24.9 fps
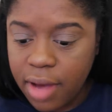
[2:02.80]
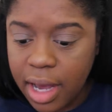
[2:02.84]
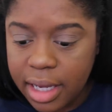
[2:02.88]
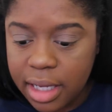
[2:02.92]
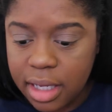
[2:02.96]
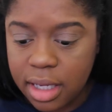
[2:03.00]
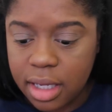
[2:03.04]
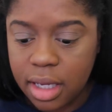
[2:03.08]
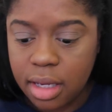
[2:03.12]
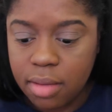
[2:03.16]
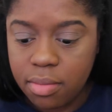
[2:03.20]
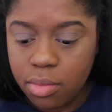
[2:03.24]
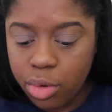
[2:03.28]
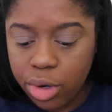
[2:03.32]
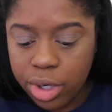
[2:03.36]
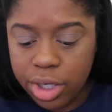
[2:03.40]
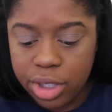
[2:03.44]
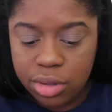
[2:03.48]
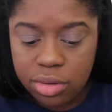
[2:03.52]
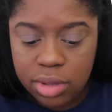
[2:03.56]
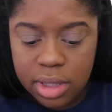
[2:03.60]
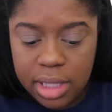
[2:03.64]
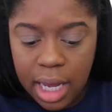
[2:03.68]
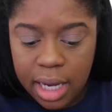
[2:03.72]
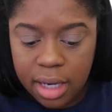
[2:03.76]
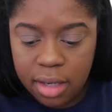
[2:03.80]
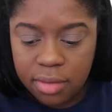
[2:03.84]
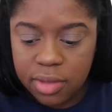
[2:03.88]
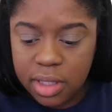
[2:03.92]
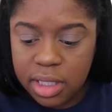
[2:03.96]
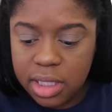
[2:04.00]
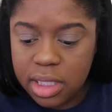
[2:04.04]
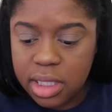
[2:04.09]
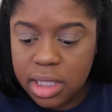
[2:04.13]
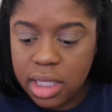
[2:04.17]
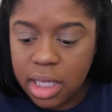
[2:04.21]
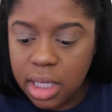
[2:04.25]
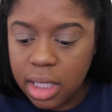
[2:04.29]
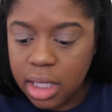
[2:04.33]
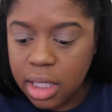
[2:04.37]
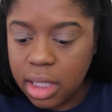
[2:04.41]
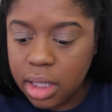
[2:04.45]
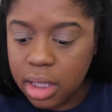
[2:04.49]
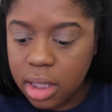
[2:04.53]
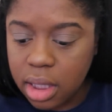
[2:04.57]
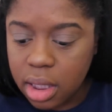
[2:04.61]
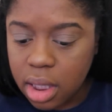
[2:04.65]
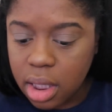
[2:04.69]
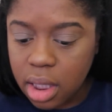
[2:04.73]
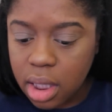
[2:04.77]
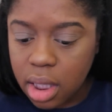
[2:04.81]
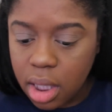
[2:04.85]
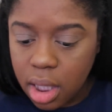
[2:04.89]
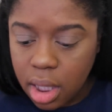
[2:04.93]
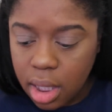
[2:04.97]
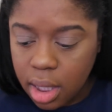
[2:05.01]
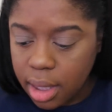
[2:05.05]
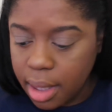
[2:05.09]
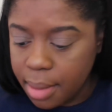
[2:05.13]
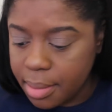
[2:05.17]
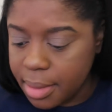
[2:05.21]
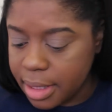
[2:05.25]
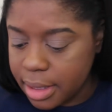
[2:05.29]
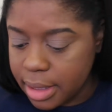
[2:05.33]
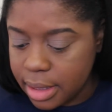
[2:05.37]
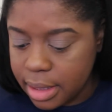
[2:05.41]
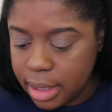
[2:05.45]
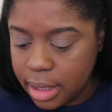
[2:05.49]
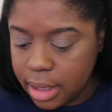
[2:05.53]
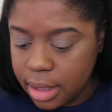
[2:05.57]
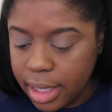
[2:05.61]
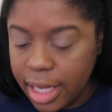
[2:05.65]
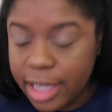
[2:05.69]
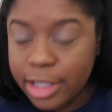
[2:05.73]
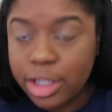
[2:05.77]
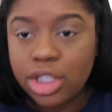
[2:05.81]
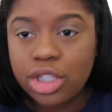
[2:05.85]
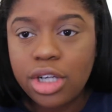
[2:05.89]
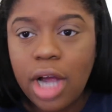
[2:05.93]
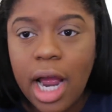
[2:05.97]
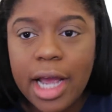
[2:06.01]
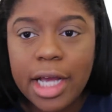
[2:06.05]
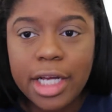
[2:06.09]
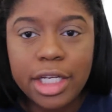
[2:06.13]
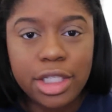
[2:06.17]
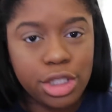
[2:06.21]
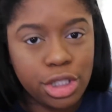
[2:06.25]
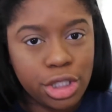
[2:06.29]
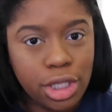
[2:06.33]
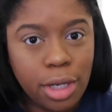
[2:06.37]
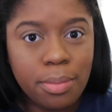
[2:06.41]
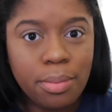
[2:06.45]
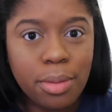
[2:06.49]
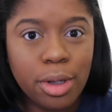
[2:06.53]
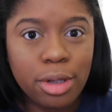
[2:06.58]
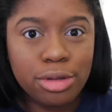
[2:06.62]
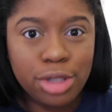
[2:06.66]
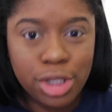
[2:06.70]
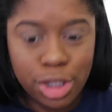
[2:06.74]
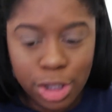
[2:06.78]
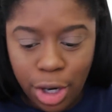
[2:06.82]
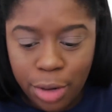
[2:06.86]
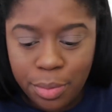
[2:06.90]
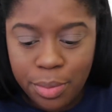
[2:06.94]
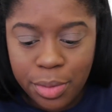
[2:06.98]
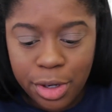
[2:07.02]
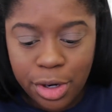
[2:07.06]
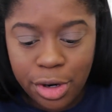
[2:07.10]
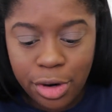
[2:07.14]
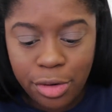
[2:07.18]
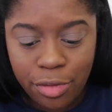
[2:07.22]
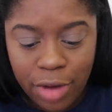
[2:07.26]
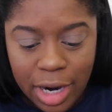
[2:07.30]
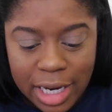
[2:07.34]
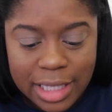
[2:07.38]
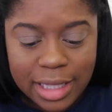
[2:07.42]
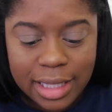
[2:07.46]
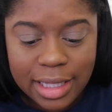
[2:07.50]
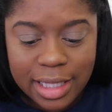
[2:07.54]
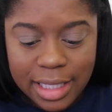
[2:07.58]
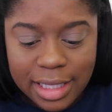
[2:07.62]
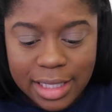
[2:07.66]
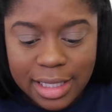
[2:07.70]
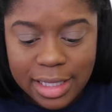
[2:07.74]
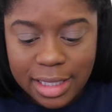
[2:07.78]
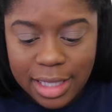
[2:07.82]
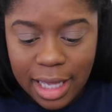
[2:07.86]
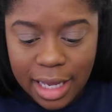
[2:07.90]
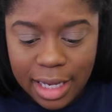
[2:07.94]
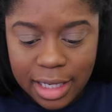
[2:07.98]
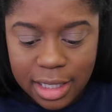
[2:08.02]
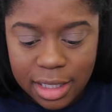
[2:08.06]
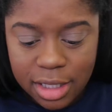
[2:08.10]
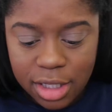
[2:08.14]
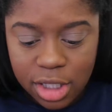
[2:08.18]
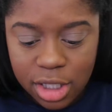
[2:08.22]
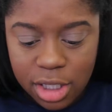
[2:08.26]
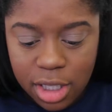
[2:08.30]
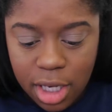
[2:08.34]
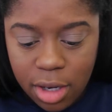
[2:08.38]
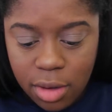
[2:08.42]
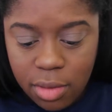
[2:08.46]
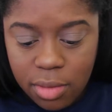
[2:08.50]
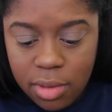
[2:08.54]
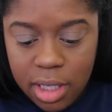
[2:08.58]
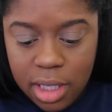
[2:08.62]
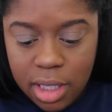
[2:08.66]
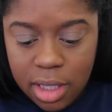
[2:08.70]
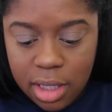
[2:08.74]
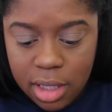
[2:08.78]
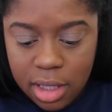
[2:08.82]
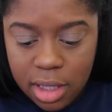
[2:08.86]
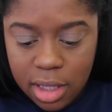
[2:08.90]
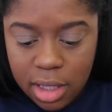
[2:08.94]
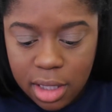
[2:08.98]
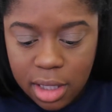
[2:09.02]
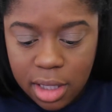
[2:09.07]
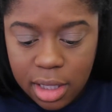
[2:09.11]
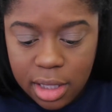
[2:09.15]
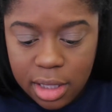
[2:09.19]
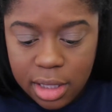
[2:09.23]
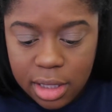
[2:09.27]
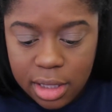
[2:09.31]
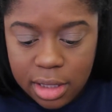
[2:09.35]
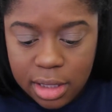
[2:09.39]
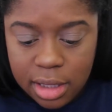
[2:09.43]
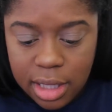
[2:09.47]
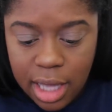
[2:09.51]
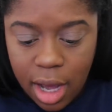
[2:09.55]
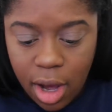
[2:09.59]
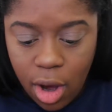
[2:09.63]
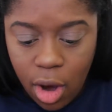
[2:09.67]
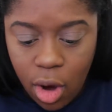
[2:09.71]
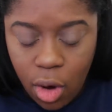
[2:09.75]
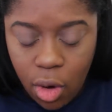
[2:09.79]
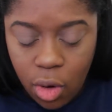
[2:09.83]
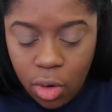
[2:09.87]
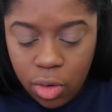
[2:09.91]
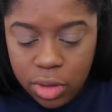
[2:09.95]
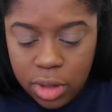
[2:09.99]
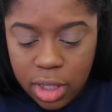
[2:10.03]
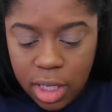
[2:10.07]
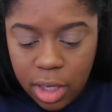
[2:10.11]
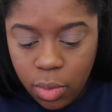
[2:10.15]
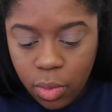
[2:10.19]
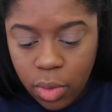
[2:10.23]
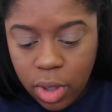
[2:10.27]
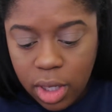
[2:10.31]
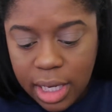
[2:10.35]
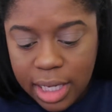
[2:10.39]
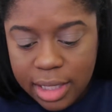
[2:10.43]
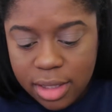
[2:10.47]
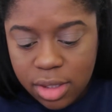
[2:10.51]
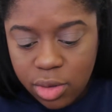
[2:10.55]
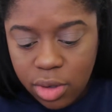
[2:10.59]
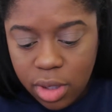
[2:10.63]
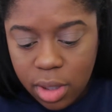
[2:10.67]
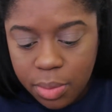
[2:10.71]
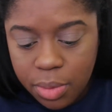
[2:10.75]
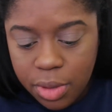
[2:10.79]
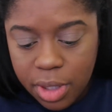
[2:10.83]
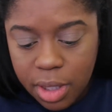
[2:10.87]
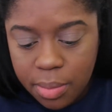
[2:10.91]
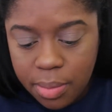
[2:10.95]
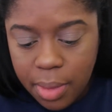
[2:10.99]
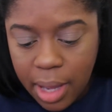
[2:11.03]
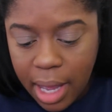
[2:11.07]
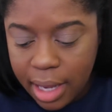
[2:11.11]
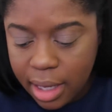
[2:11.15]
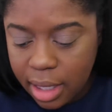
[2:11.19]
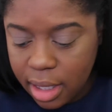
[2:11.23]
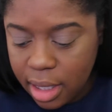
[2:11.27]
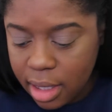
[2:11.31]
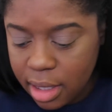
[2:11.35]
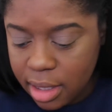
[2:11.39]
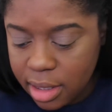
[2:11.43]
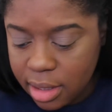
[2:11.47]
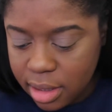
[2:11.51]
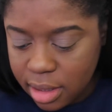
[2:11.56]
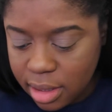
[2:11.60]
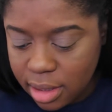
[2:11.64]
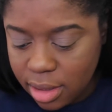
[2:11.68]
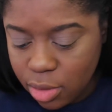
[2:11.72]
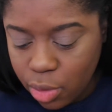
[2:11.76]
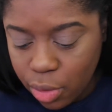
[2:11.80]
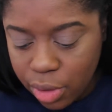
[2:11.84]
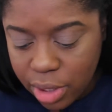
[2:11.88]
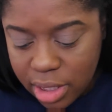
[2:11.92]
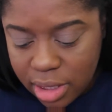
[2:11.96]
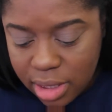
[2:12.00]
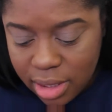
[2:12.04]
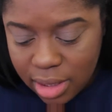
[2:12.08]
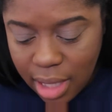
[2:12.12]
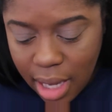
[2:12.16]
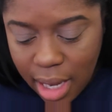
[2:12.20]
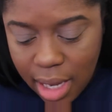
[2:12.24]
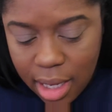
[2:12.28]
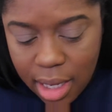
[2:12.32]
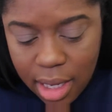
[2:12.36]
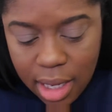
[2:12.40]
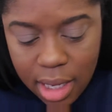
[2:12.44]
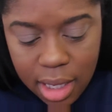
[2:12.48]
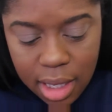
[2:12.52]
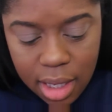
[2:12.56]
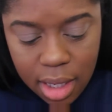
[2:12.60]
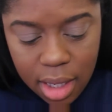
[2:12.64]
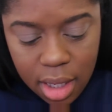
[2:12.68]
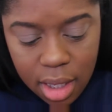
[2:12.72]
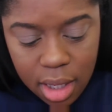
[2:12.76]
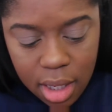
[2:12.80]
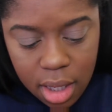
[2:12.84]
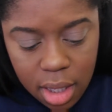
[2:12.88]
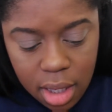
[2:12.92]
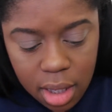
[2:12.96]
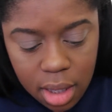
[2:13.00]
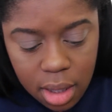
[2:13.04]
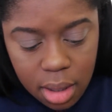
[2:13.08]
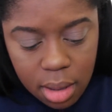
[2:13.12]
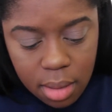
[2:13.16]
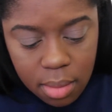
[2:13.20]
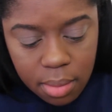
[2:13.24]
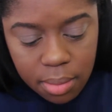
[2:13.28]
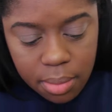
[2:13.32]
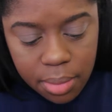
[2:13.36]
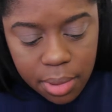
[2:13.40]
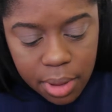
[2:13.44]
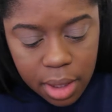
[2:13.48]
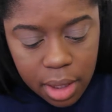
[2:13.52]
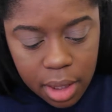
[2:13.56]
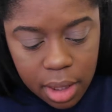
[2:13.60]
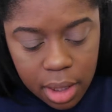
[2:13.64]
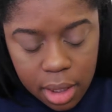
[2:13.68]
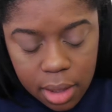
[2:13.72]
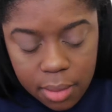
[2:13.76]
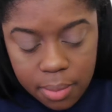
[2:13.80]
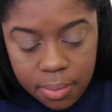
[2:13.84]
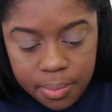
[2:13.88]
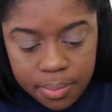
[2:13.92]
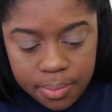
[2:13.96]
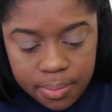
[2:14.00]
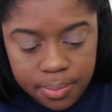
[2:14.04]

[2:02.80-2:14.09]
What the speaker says: I can get more use out of this thing. Let me see. Let's try a jumbo sharpener right this second, shall we? Because that whole thing, well, I sort of put it back and it's sort of staying, but